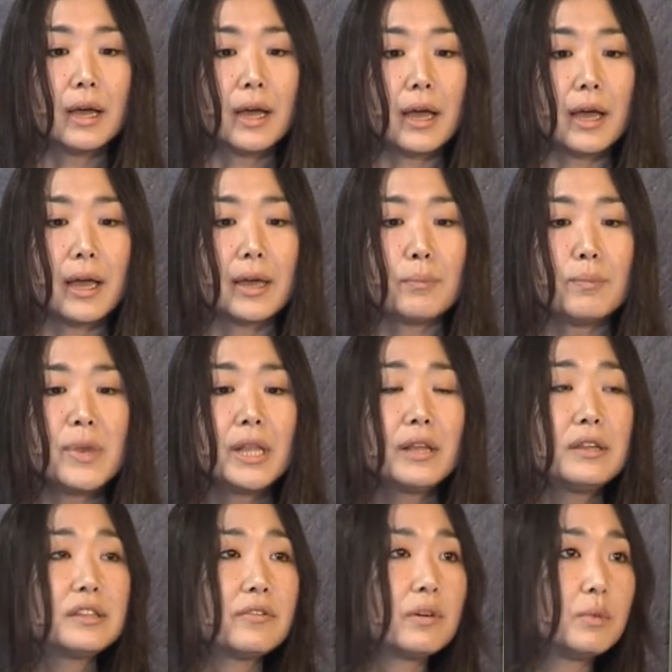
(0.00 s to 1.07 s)
Uh,
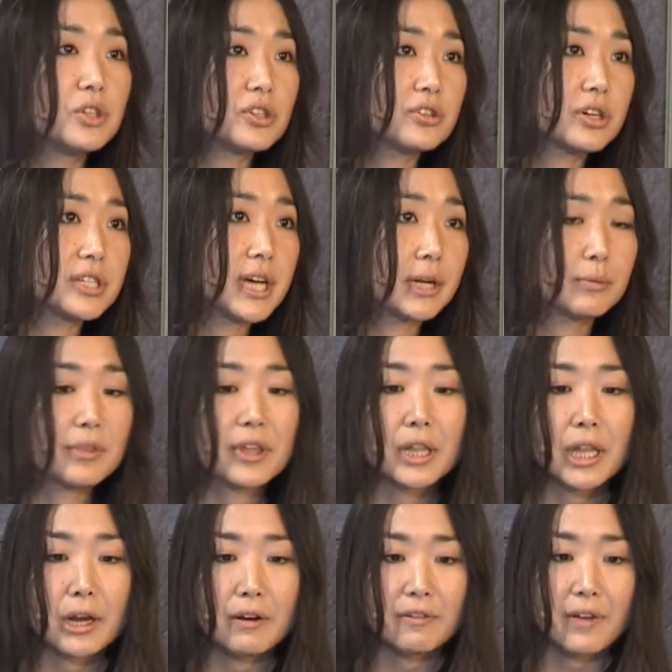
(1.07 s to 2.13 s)
millions of images are tagged with
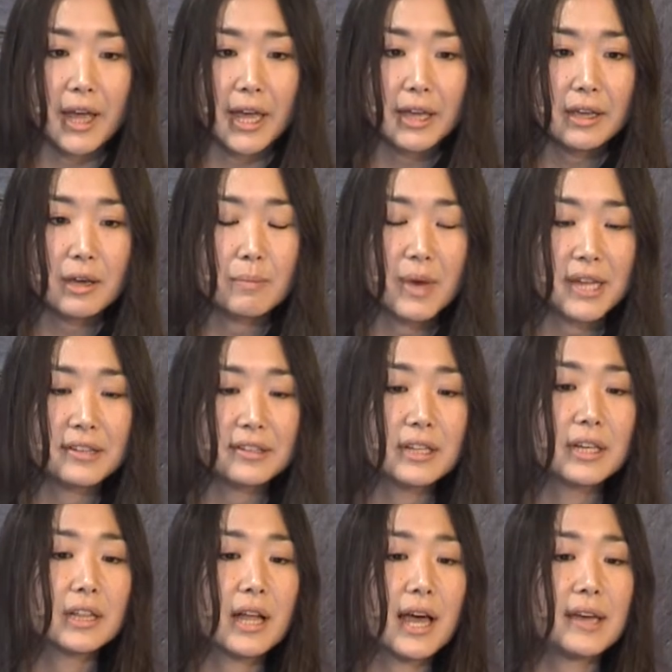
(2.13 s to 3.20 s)
Clarifai, a
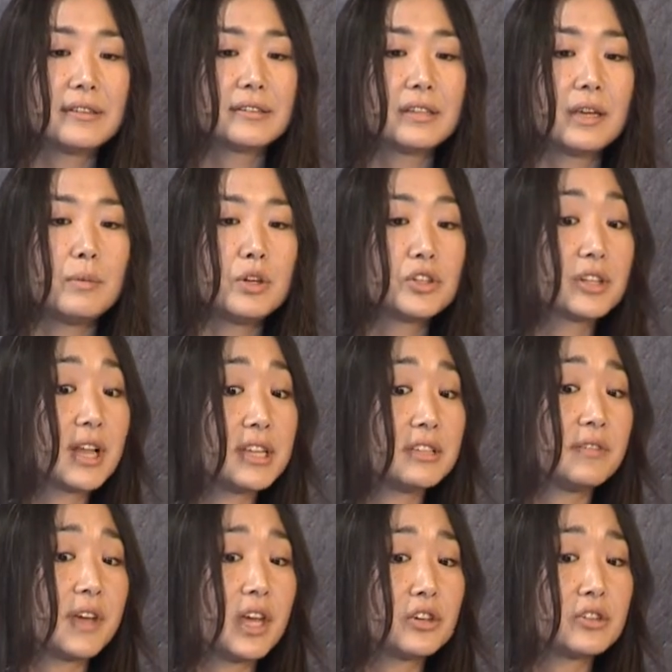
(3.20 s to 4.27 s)
best-in-class image
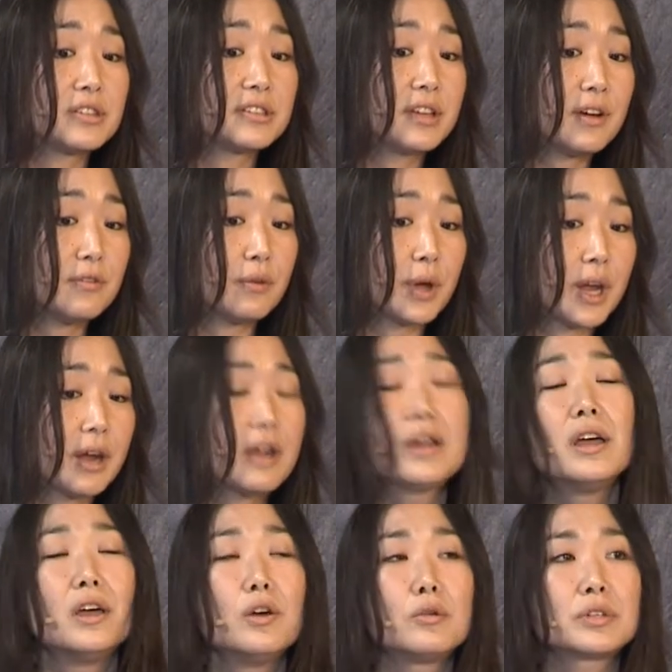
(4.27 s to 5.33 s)
classification software,
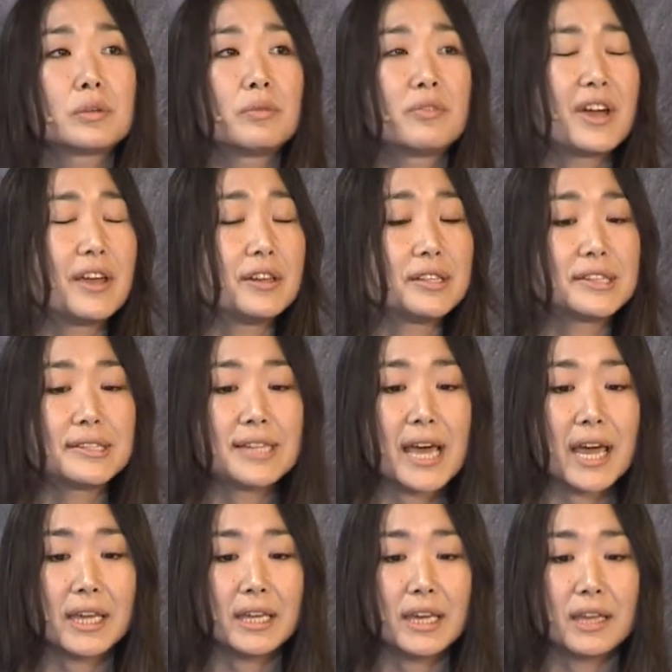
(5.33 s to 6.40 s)
which provides
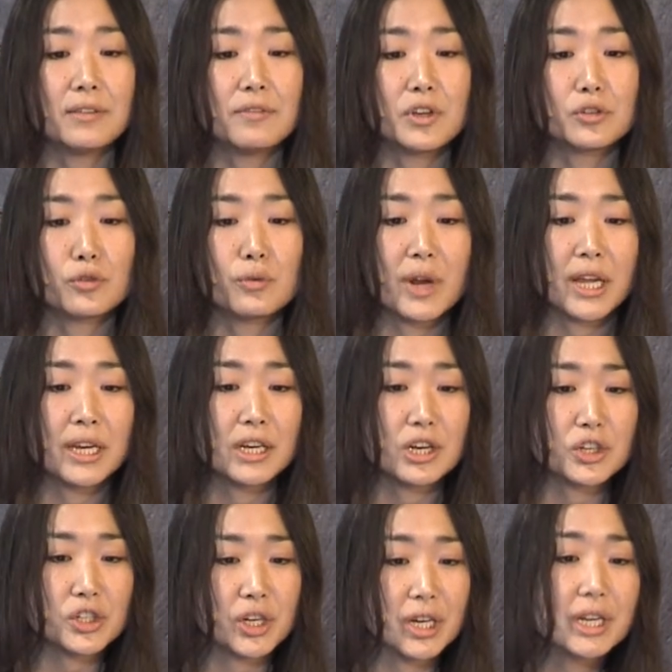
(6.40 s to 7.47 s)
tagging and visual
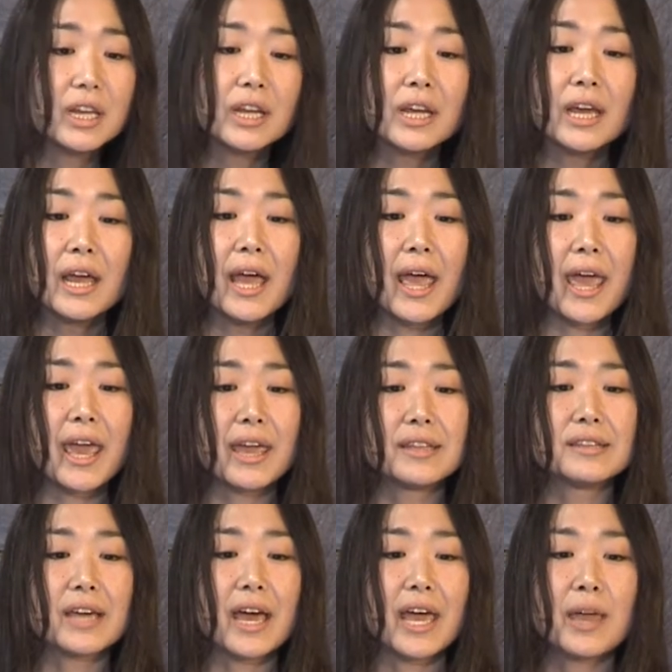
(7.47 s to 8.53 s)
recognition.
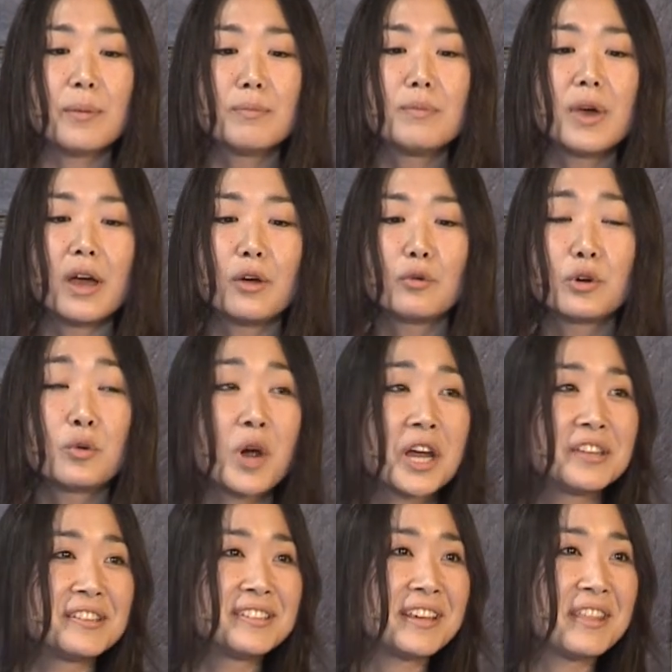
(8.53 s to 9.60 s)
And I'm
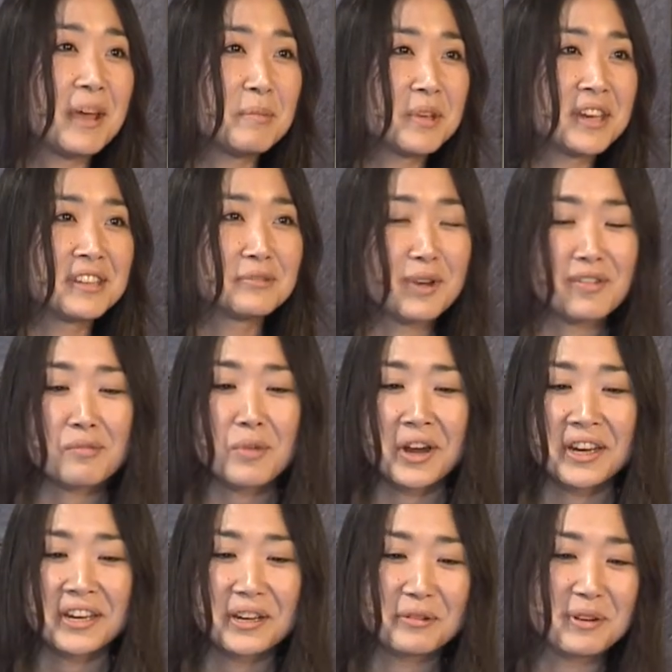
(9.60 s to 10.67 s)
required to say that because we have a
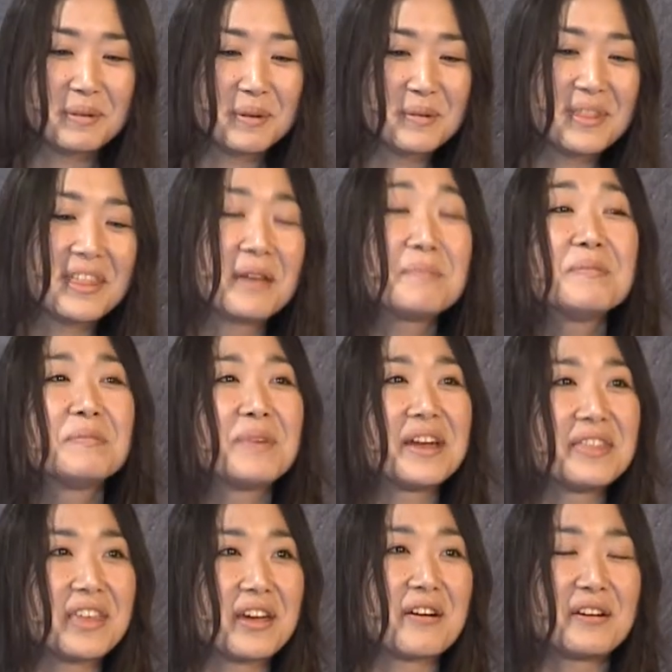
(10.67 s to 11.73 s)
marketing agreement with them,
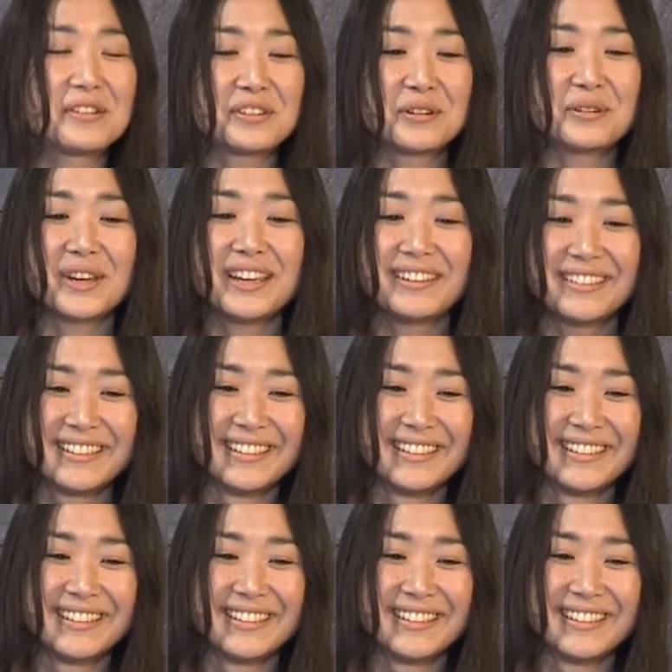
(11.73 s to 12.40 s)
but they are also great.